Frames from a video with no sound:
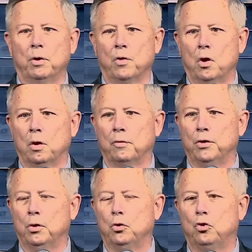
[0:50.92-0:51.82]
with all of
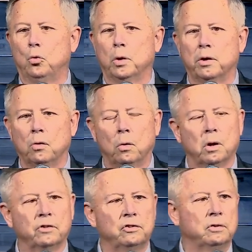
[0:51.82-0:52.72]
you to
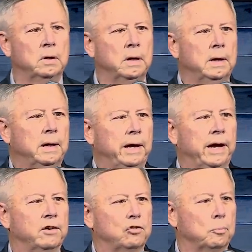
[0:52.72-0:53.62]
endorse
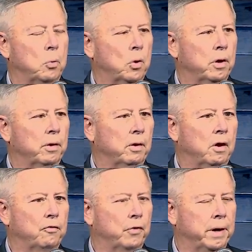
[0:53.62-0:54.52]
and support
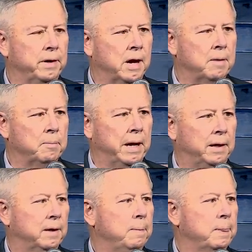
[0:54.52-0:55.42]
our friend Don
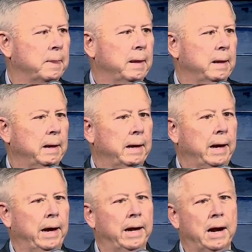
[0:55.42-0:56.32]
Bacon.
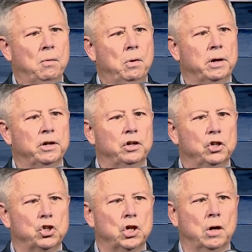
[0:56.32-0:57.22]
And I want
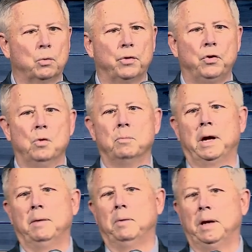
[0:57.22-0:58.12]
to share with you
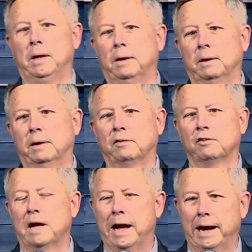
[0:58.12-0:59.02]
maybe a
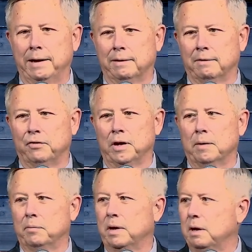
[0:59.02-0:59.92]
side of
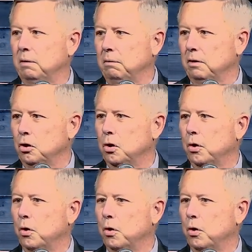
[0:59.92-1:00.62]
him that you don't